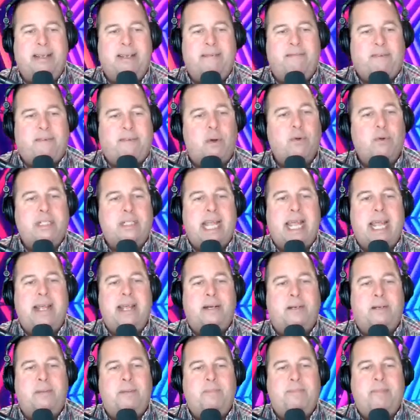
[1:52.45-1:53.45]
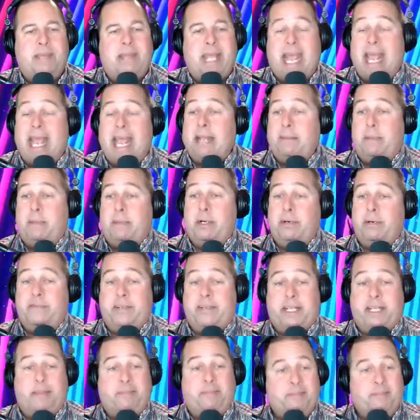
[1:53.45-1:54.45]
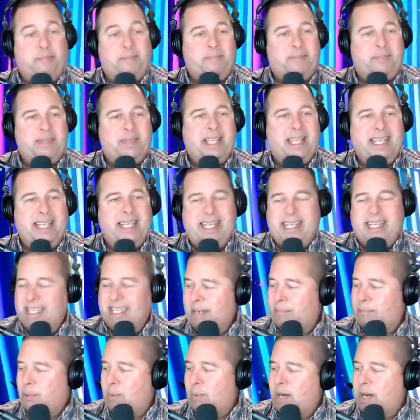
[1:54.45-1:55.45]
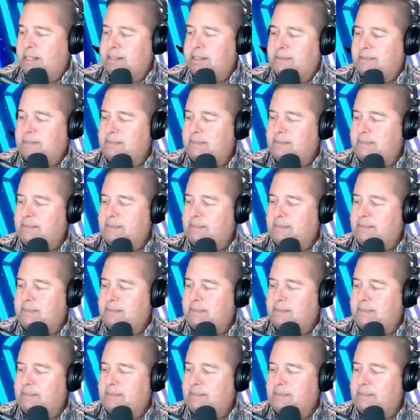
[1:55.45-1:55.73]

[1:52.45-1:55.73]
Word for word: folktale and movie. Number one.